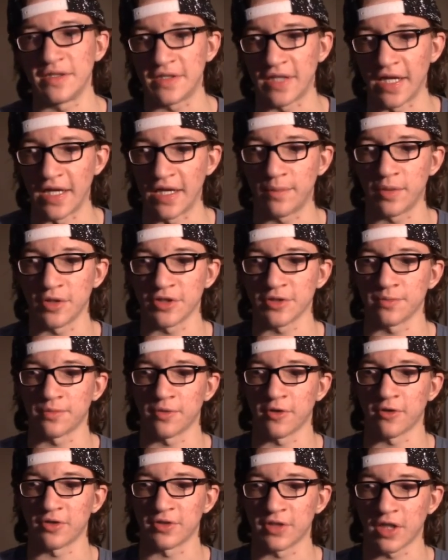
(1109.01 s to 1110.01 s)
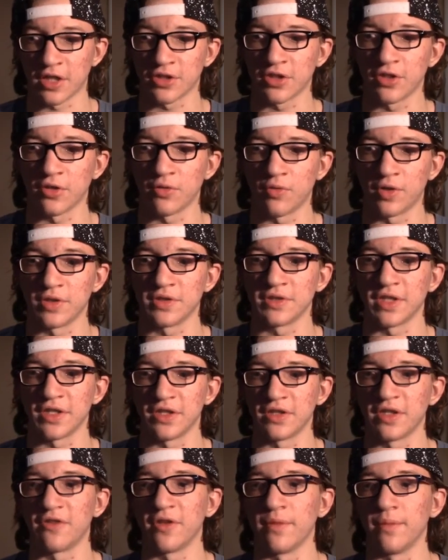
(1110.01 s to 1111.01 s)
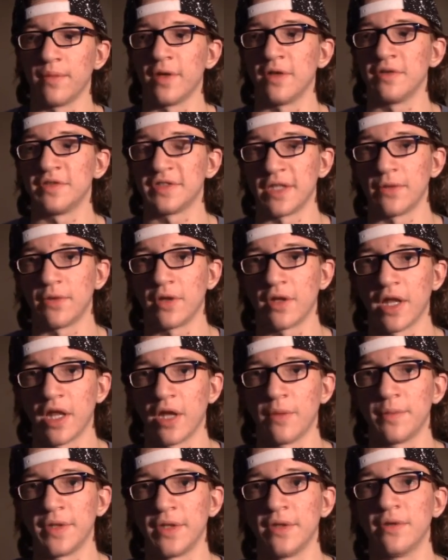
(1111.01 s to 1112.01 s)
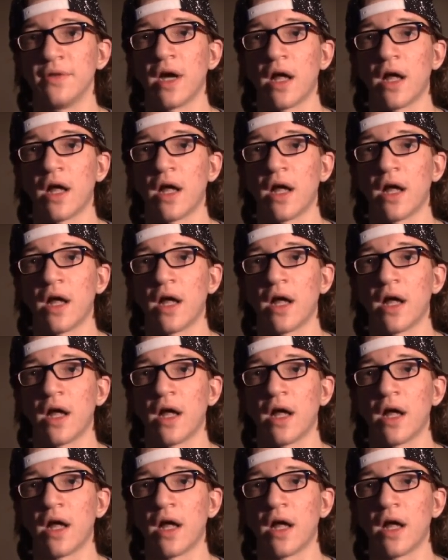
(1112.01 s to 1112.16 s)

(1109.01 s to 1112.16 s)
keep pushing forward, talk to the ones that you love the most. They will help you.